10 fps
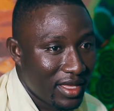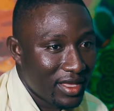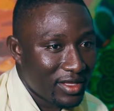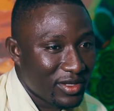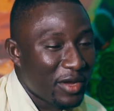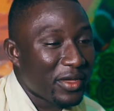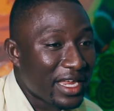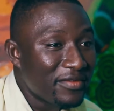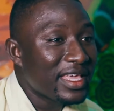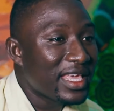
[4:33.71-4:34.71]
so that we can
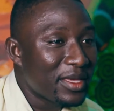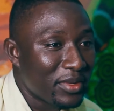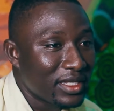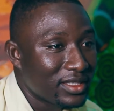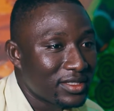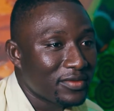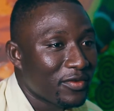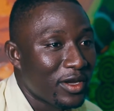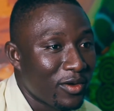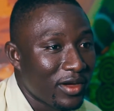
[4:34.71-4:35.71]
even keep it for a
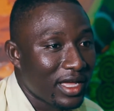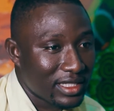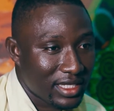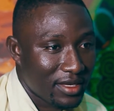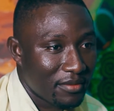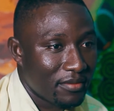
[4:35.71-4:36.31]
longer time.